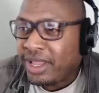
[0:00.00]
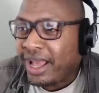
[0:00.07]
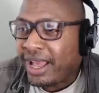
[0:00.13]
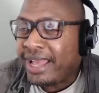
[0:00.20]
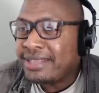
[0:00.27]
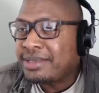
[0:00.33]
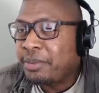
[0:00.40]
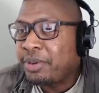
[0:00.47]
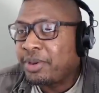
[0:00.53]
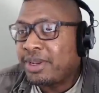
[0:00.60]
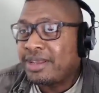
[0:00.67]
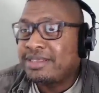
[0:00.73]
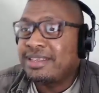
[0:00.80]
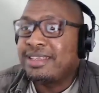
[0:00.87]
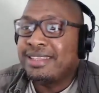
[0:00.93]
I had to put
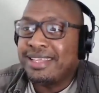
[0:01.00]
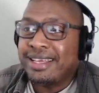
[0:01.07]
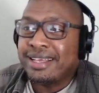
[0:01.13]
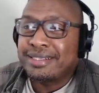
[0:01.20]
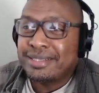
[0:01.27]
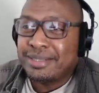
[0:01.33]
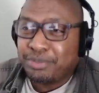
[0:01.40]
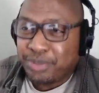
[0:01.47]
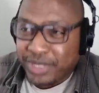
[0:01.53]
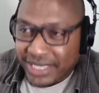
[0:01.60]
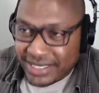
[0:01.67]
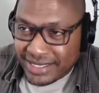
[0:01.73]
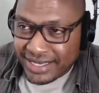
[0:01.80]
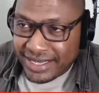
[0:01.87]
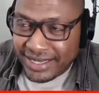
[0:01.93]
us in the
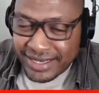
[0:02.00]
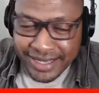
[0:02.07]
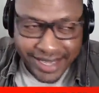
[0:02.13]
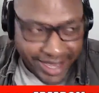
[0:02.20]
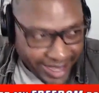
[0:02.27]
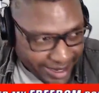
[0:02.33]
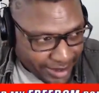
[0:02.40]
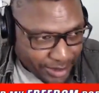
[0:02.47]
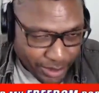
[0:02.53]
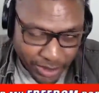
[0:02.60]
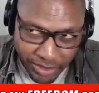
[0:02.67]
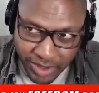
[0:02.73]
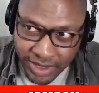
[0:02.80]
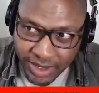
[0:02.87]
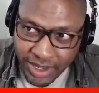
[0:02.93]
explicit
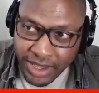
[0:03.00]
category. It